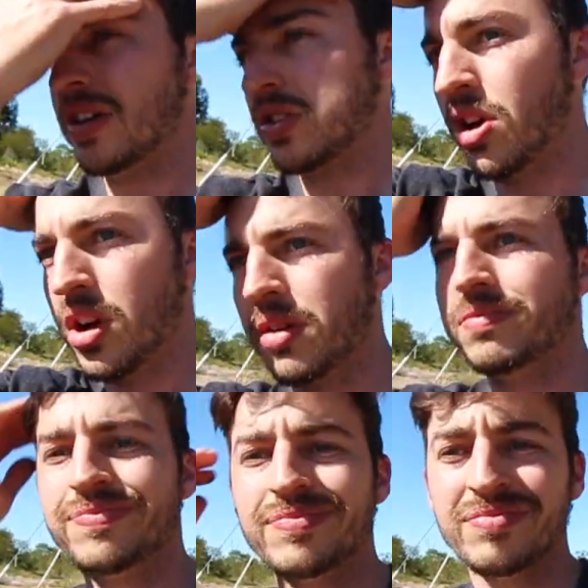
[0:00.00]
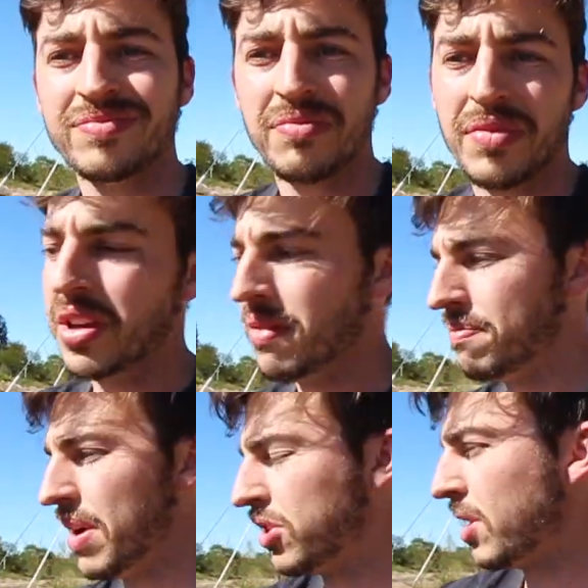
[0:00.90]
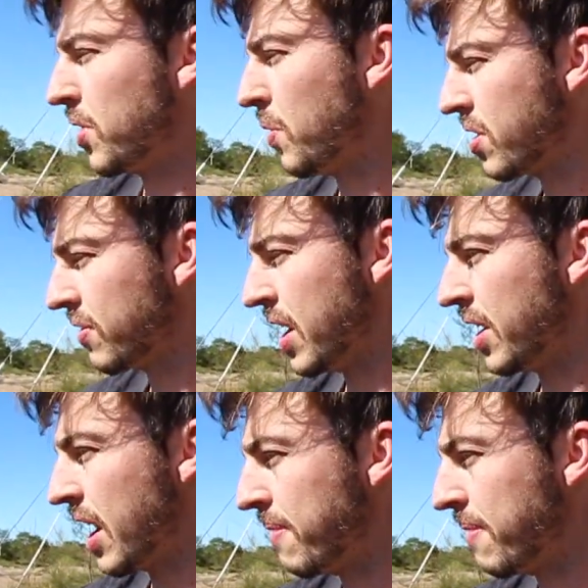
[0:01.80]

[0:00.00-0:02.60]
So by the time you walk around,